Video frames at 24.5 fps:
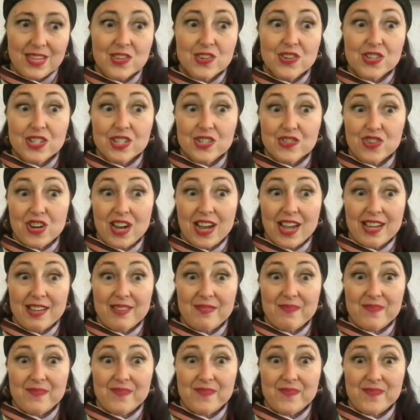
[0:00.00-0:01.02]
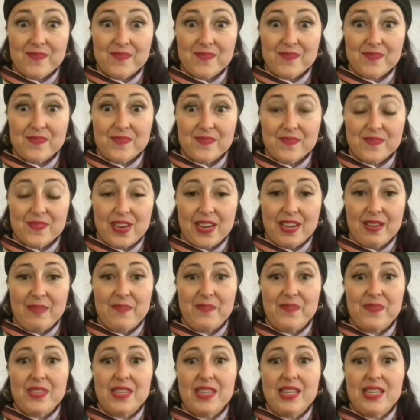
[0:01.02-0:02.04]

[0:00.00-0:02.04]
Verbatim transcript: you're going to try, right?